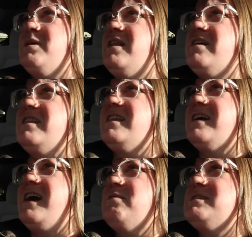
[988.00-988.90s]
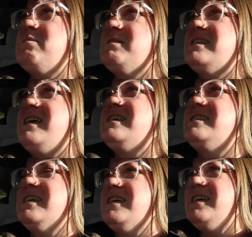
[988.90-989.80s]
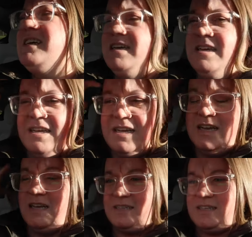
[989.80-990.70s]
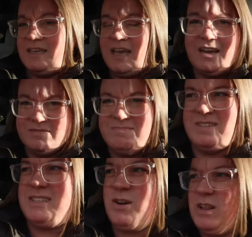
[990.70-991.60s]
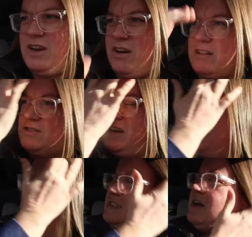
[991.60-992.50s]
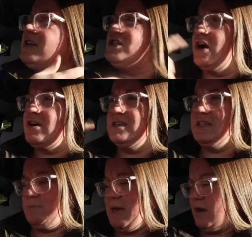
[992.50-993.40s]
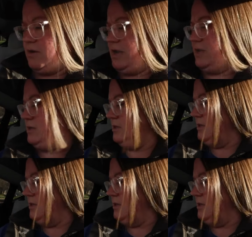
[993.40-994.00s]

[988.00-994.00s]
but luckily the guy was able to test it. And he's like, yeah, it's totally your alternator. It's not charging the battery